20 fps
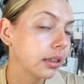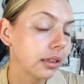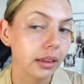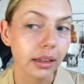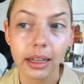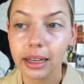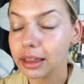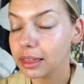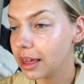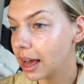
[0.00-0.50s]

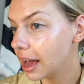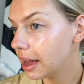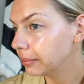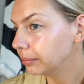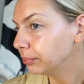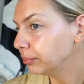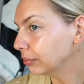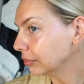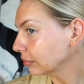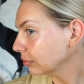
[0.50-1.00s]
like that.
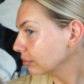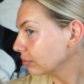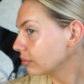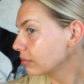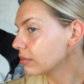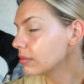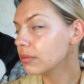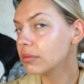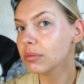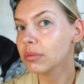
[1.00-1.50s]

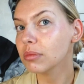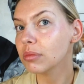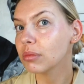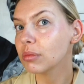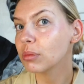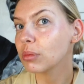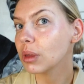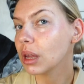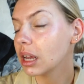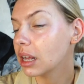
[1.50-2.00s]

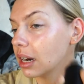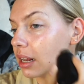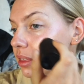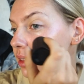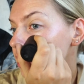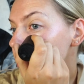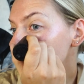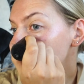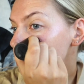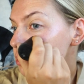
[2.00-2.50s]
And I
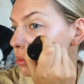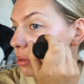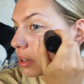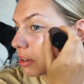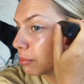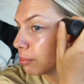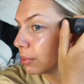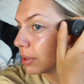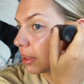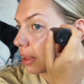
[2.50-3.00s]
think this will
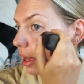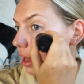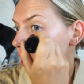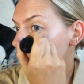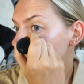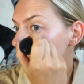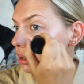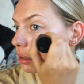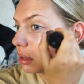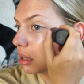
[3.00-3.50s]
give me
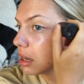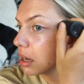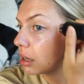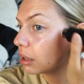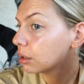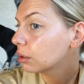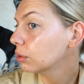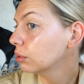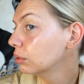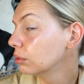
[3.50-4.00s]
that
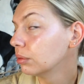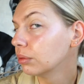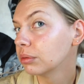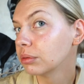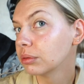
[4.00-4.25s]
glow,